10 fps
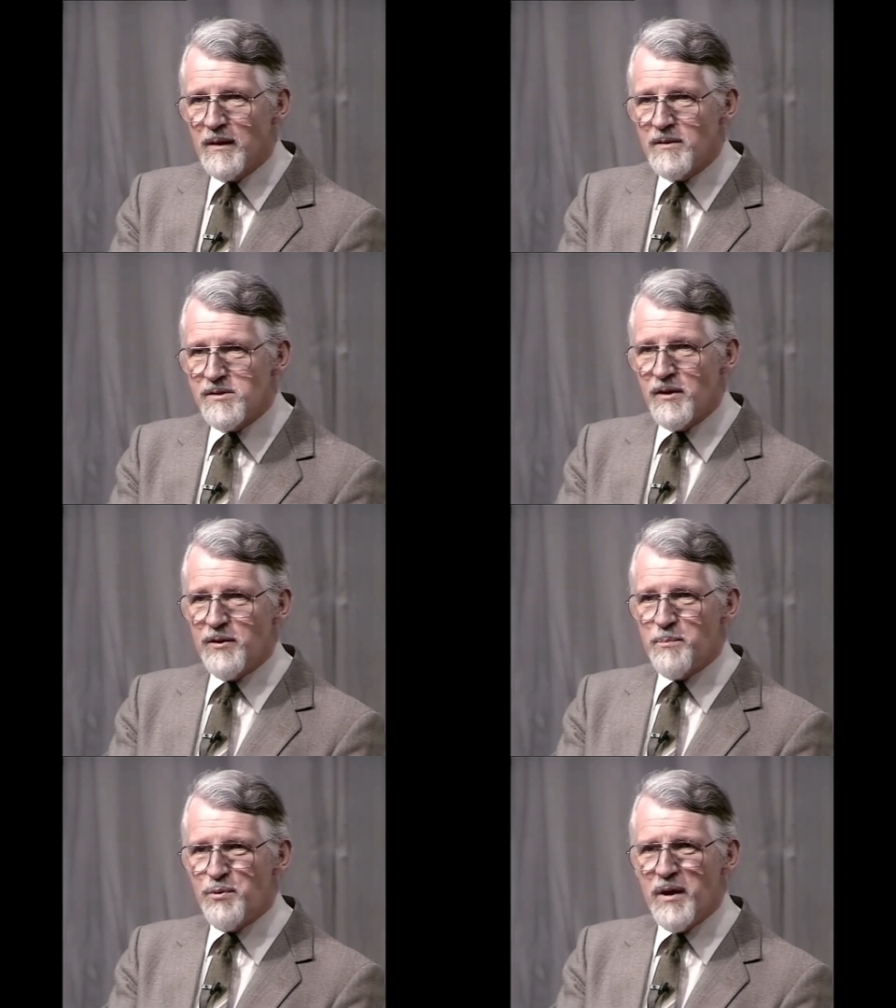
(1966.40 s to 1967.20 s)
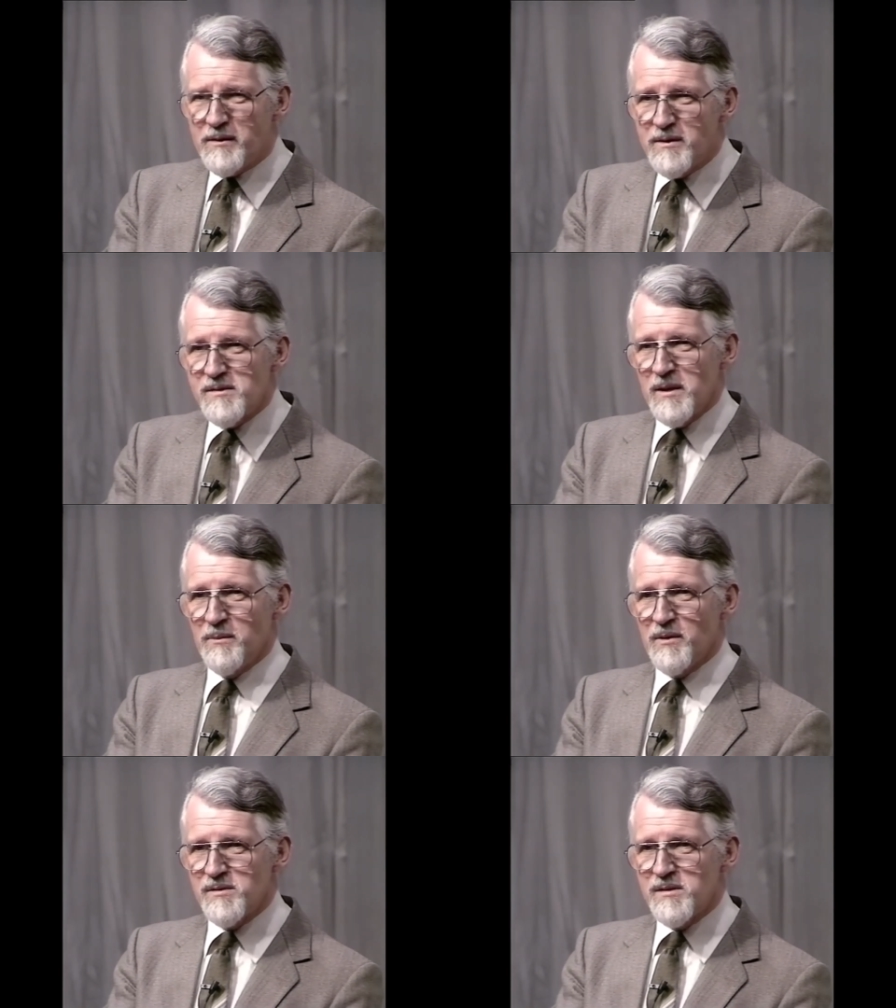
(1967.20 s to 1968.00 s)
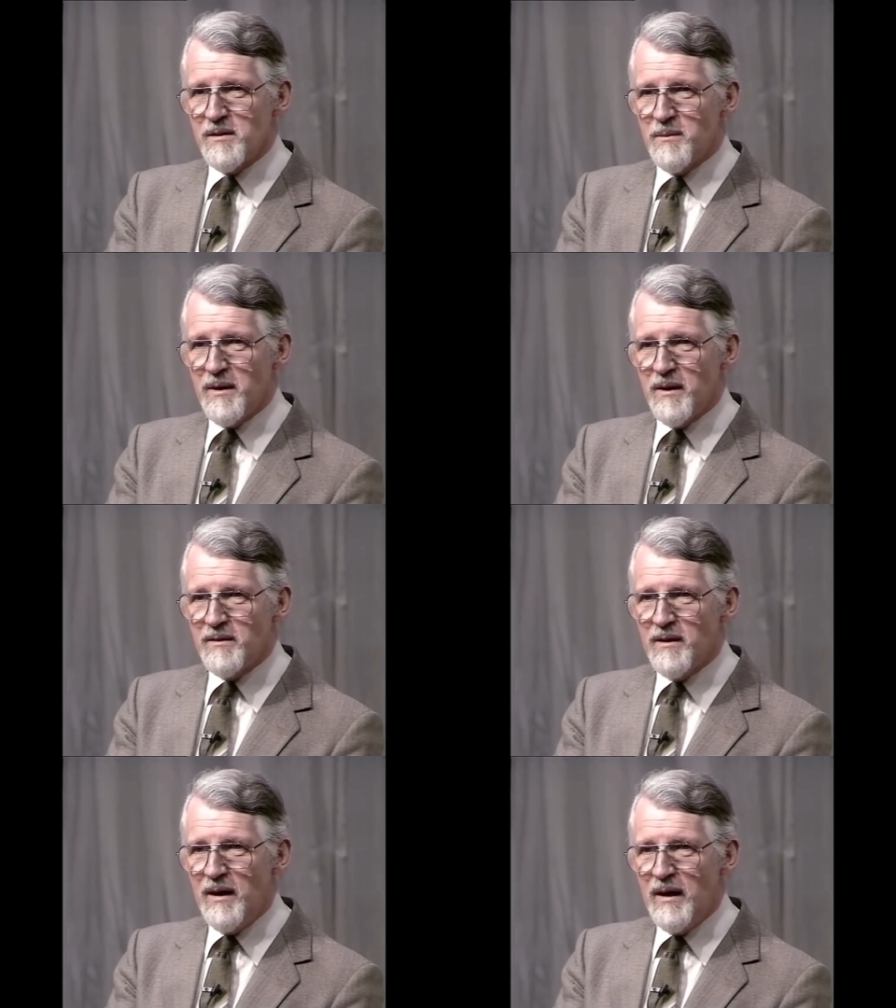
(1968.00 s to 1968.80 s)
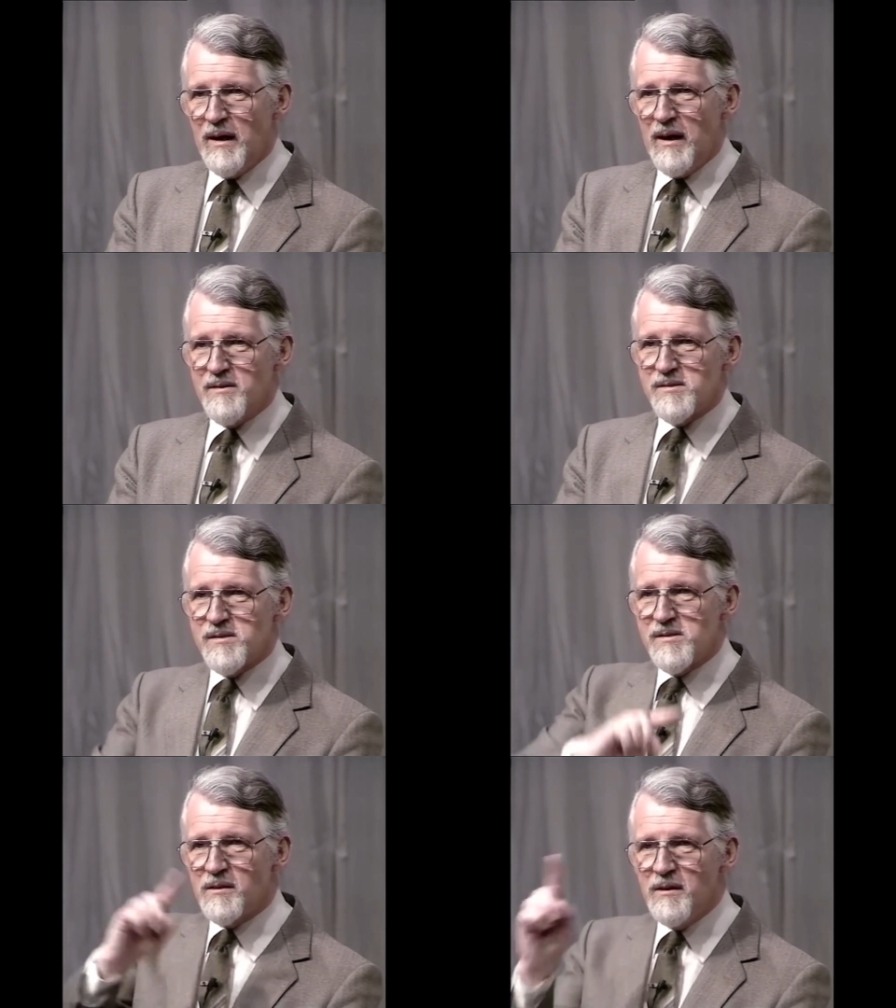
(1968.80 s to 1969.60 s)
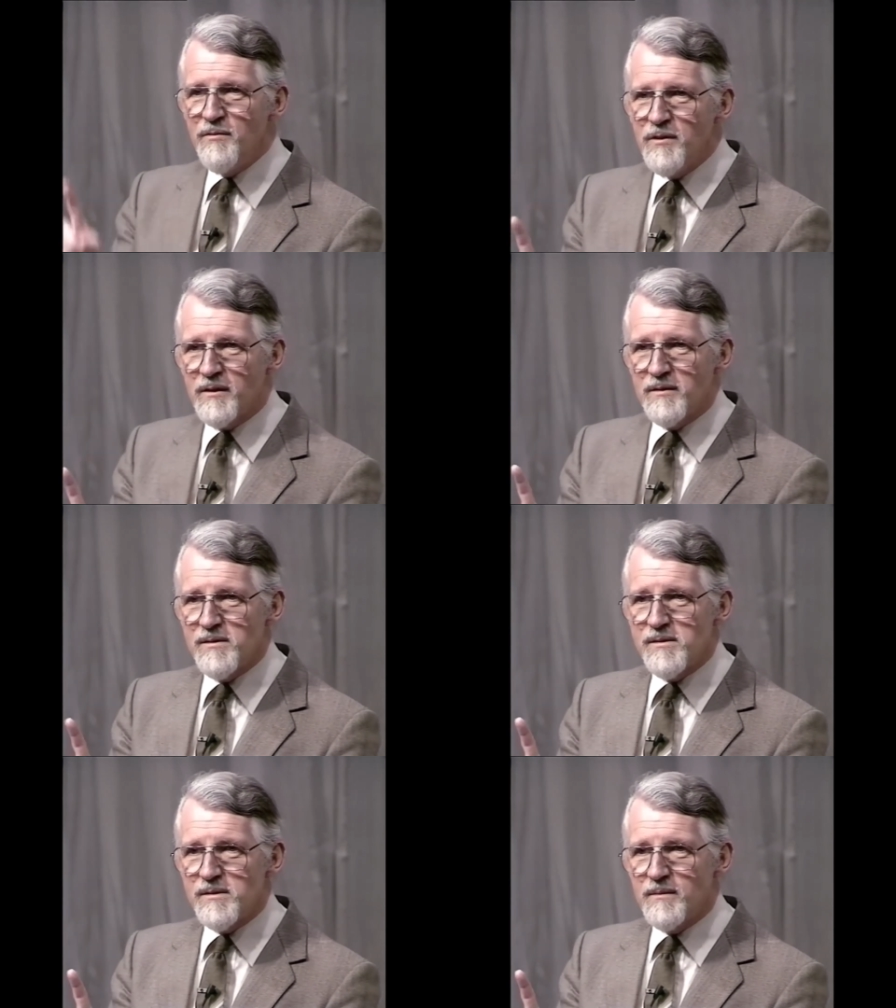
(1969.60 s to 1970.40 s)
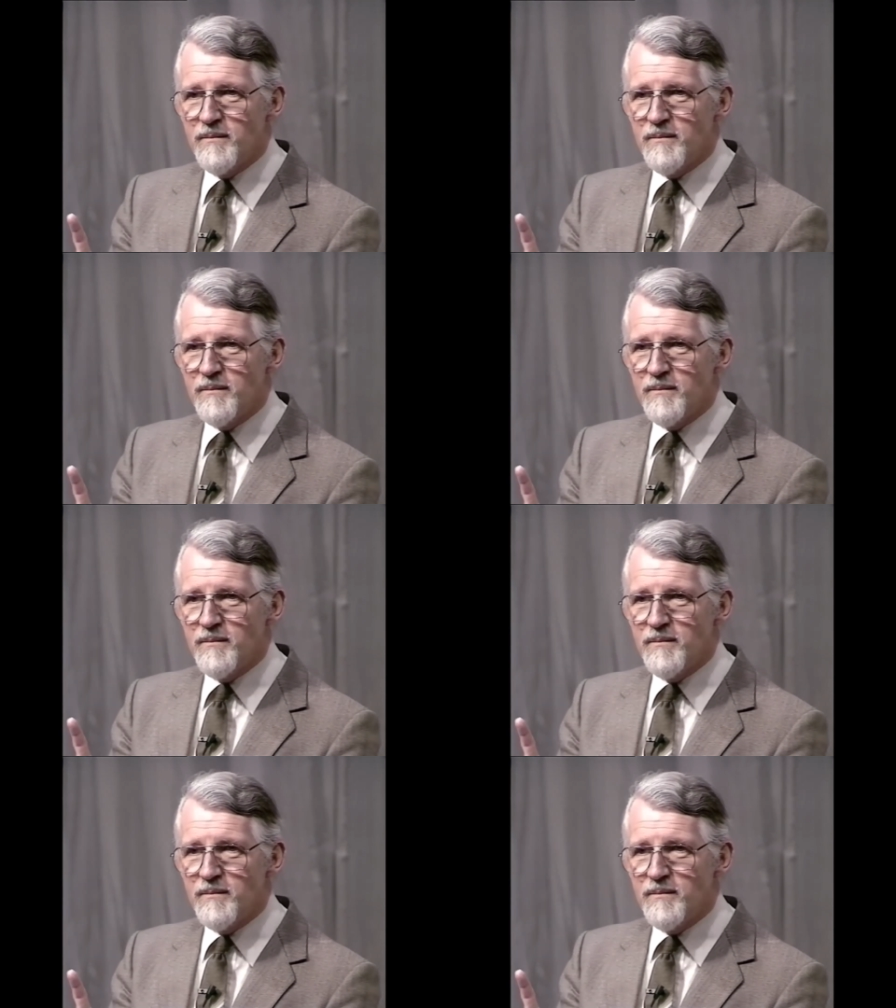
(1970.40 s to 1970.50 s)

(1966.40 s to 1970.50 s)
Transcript: It's not the practice I'm concerned about, it's the significance.